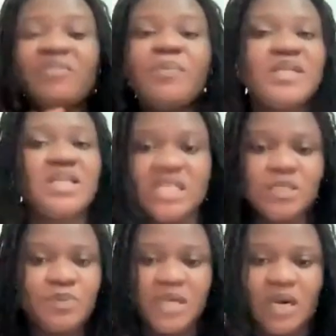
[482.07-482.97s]
everybody
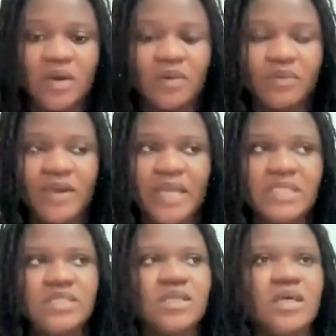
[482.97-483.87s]
needs PR,
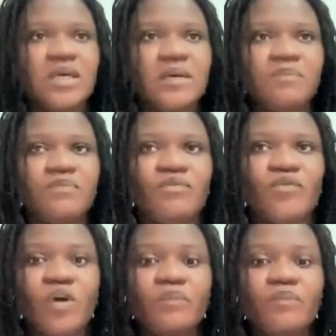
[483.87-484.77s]
right?
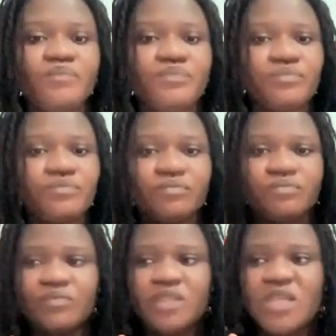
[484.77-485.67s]
From
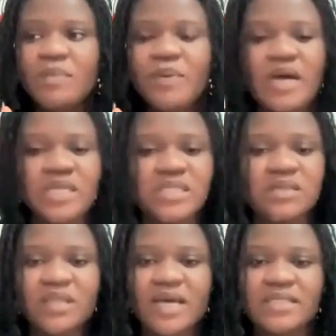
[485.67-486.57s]
the
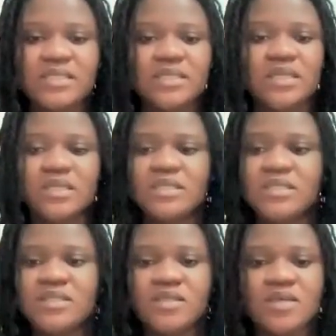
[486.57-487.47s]
person that
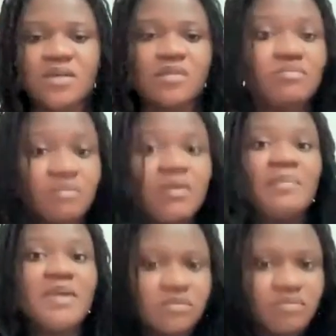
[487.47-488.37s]
is,
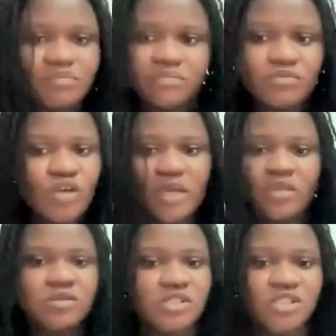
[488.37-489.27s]
you're
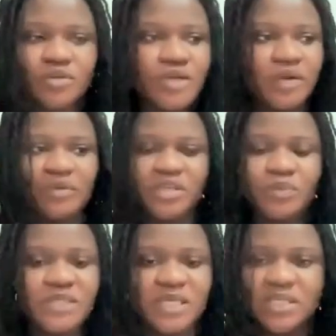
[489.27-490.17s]
a
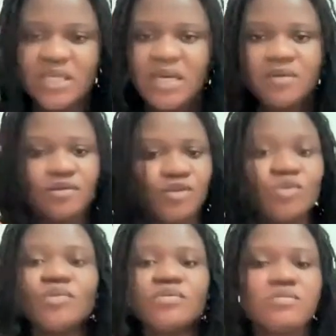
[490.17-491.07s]
radio presenter,
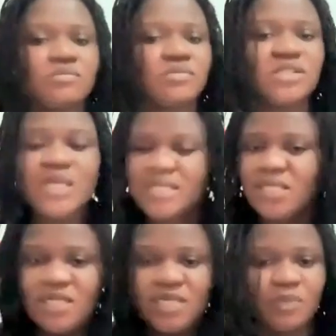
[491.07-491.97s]
you
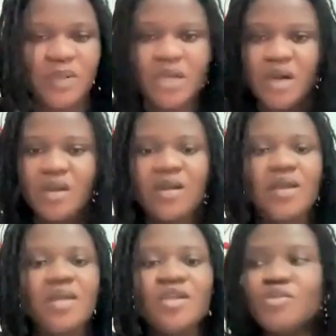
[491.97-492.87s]
certainly need PR.
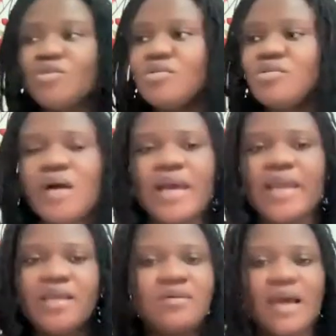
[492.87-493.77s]

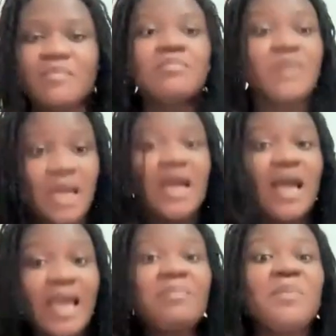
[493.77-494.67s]
I am
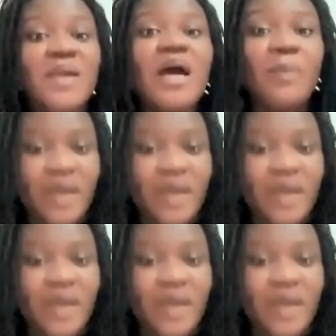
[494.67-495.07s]
a PR